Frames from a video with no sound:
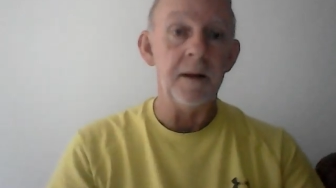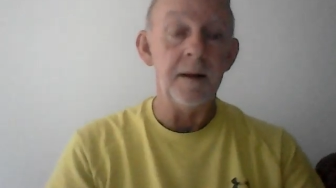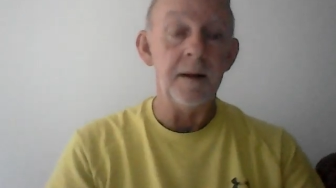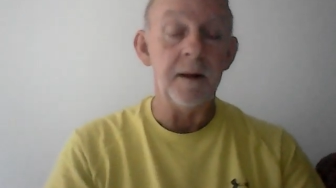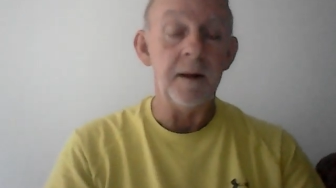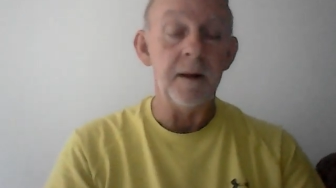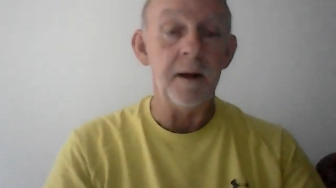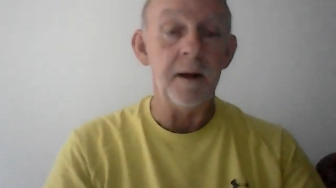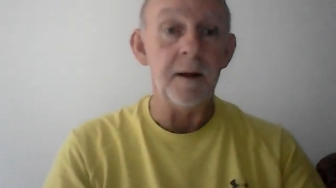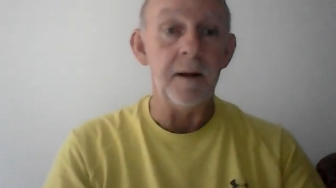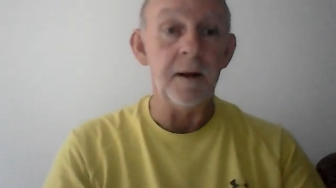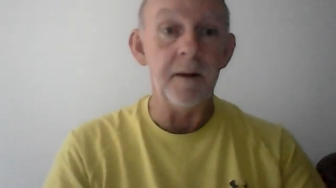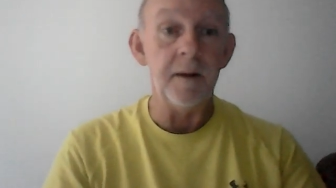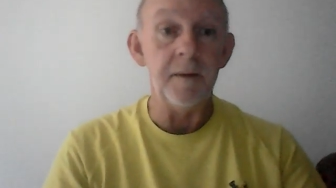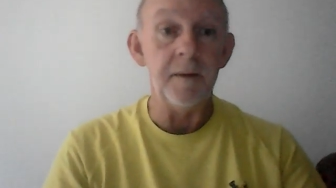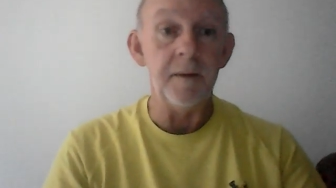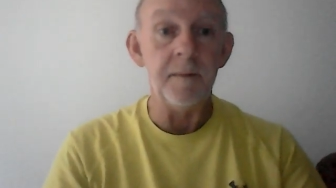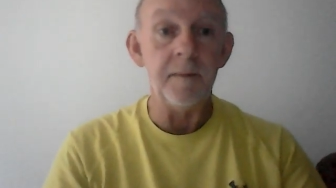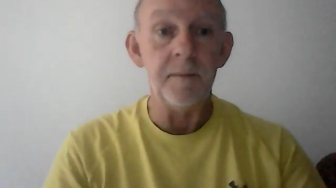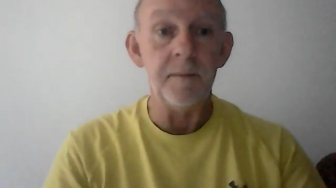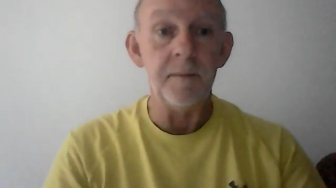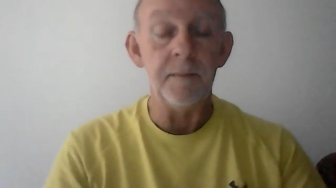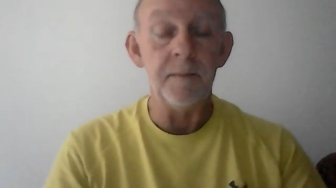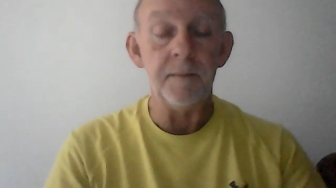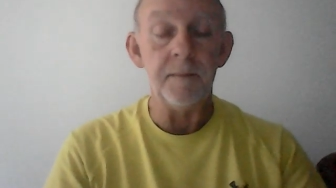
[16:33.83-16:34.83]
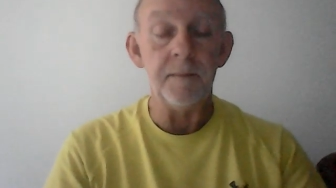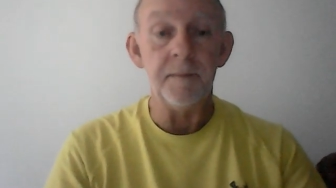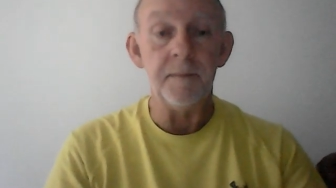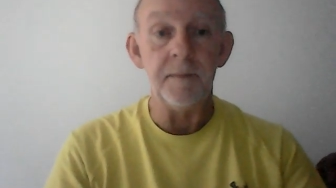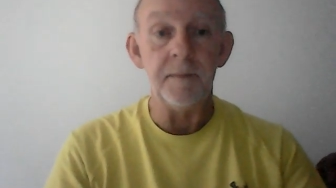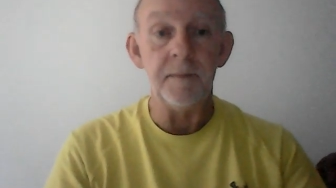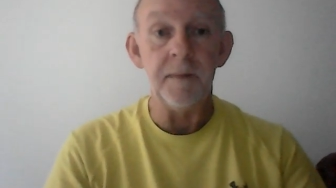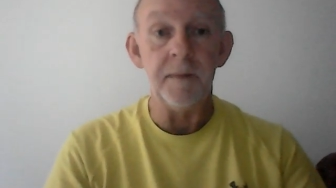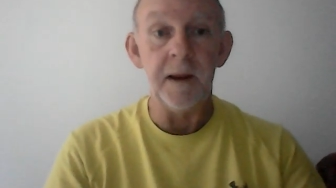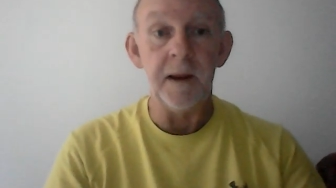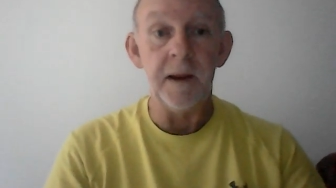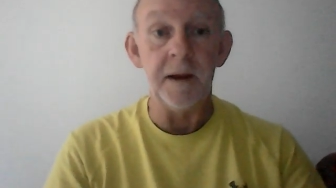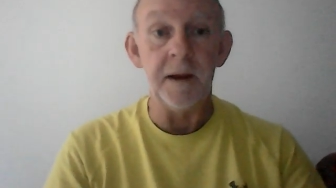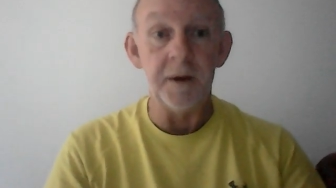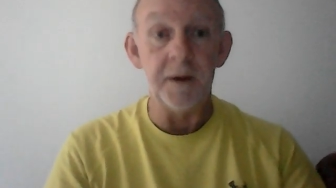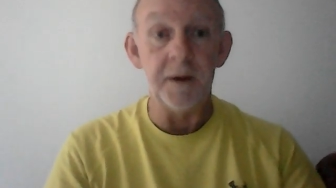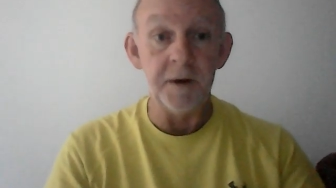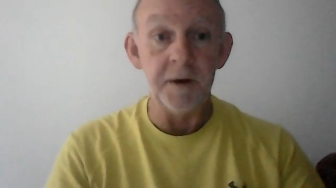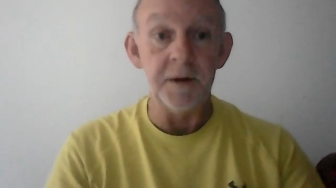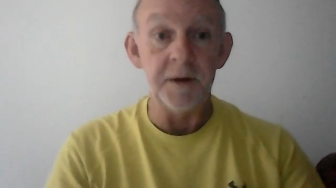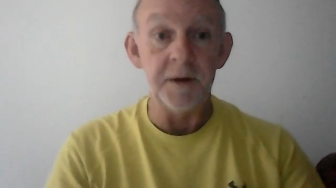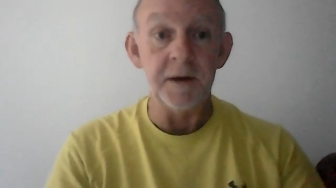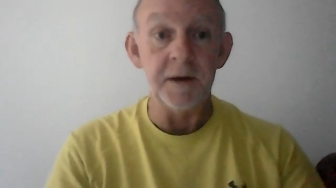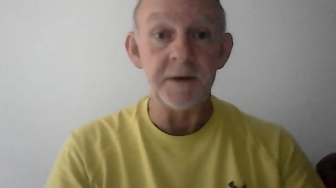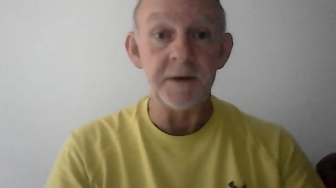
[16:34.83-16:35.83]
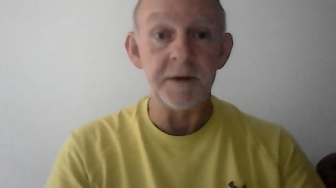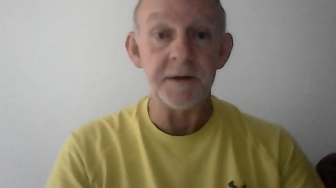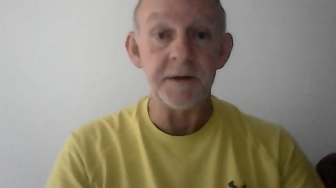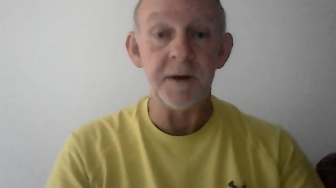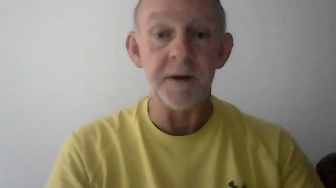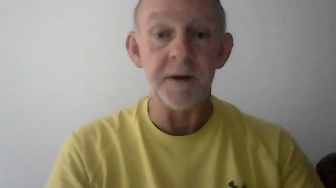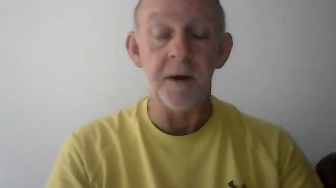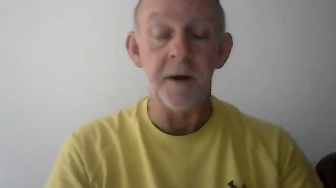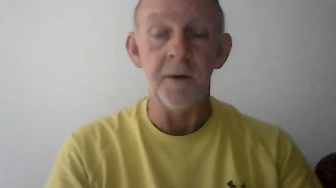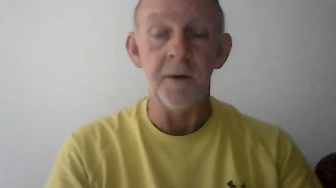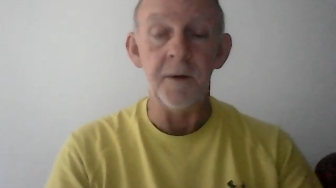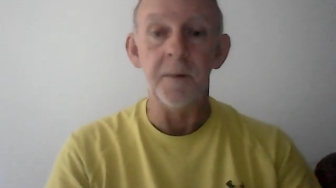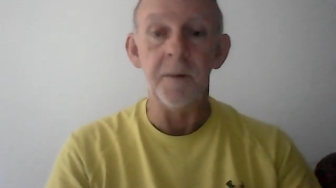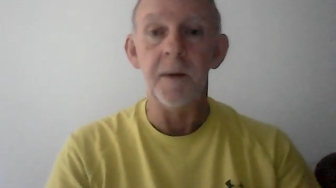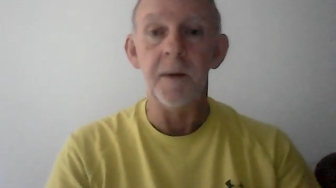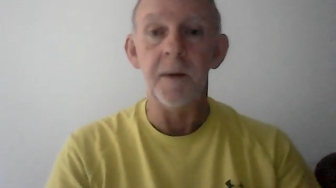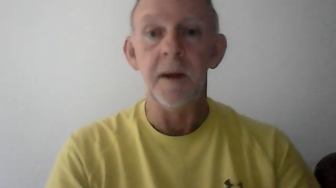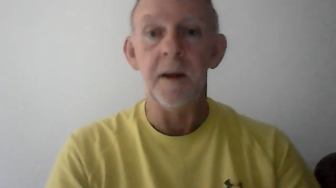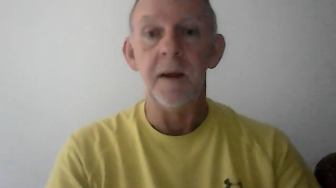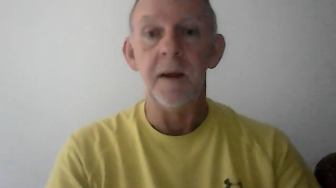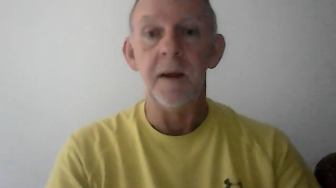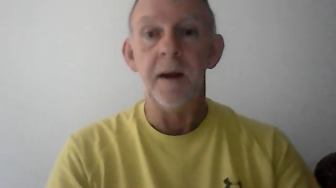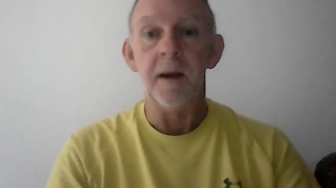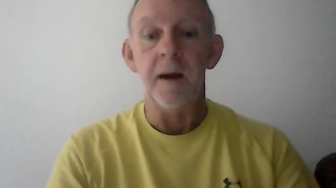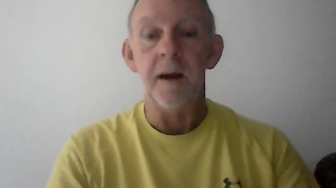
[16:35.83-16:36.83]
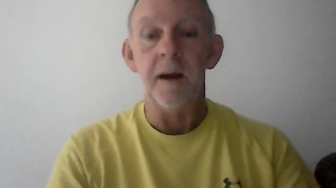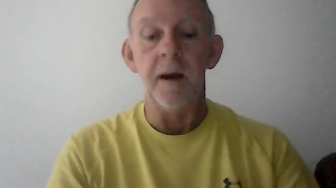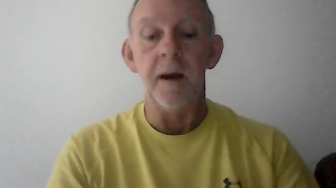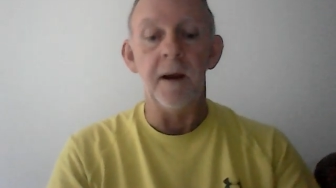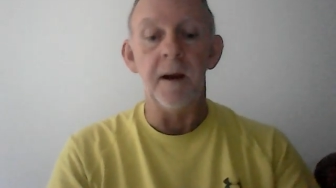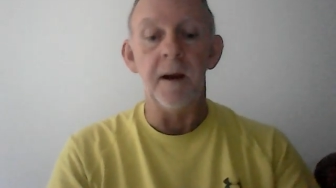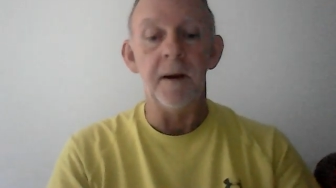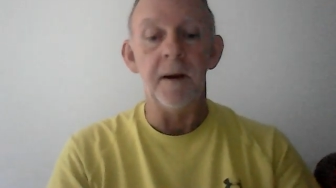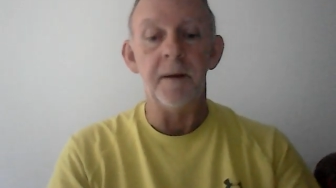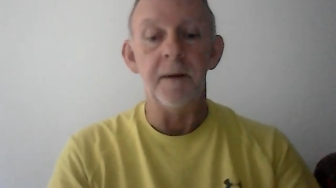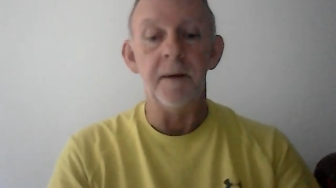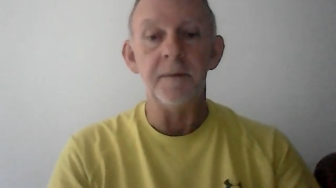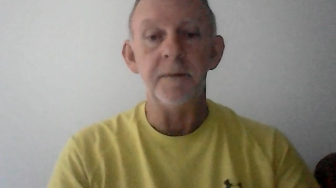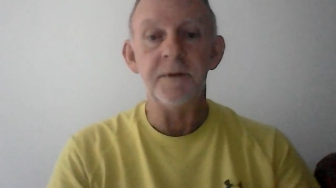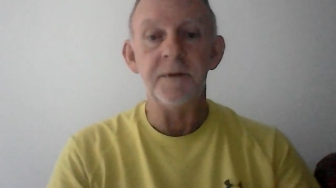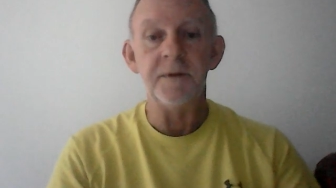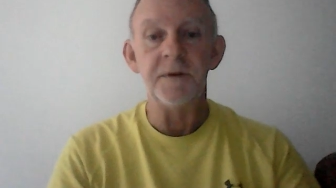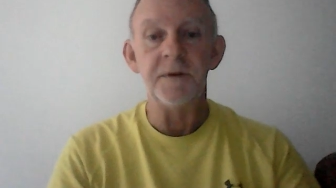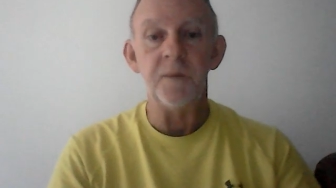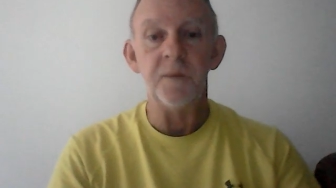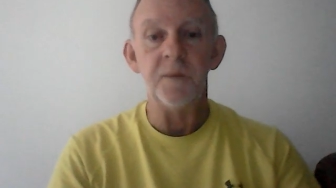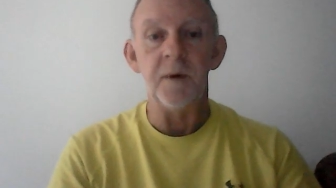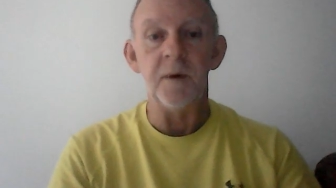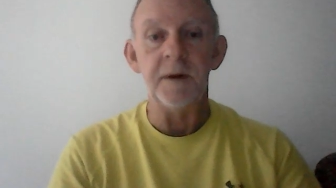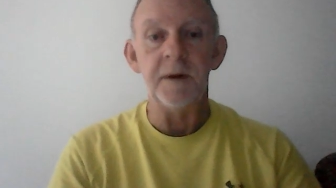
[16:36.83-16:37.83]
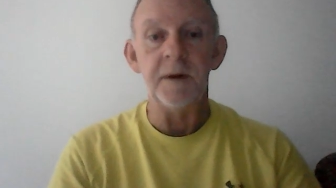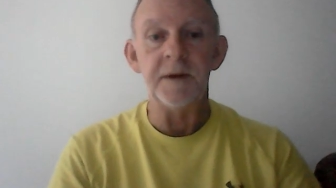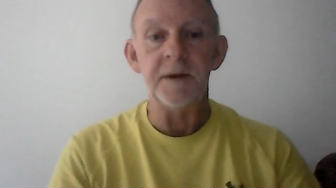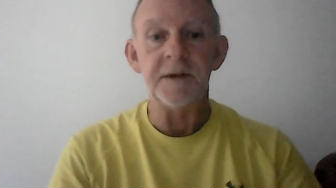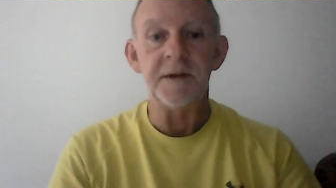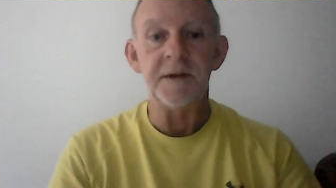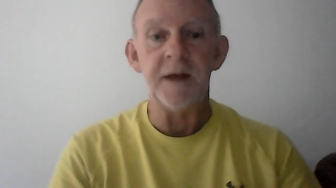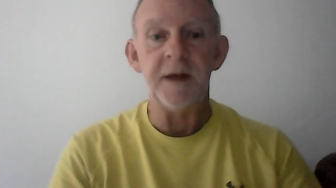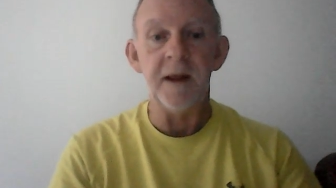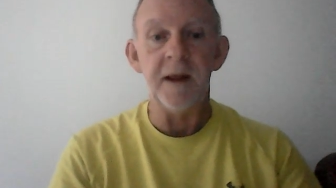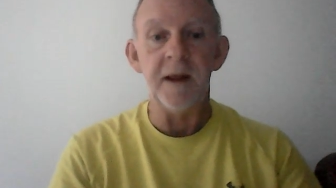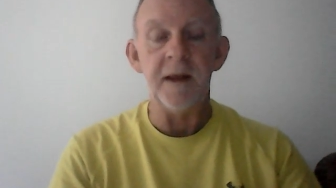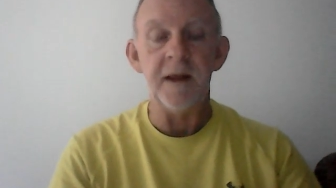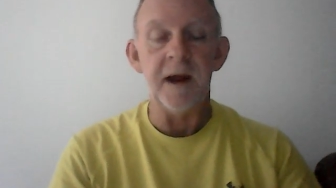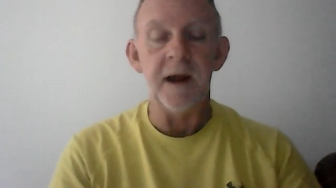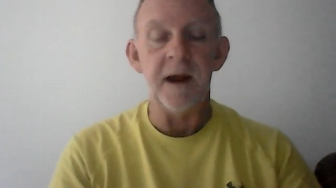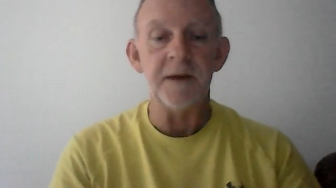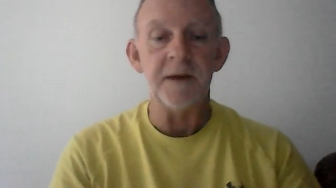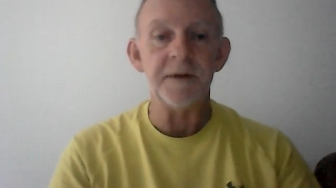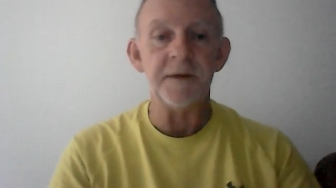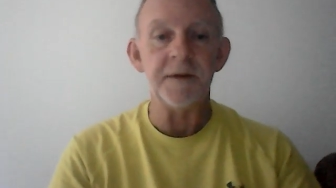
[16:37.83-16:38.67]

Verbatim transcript: uh, and goodness. So, uh, just wanted to say that.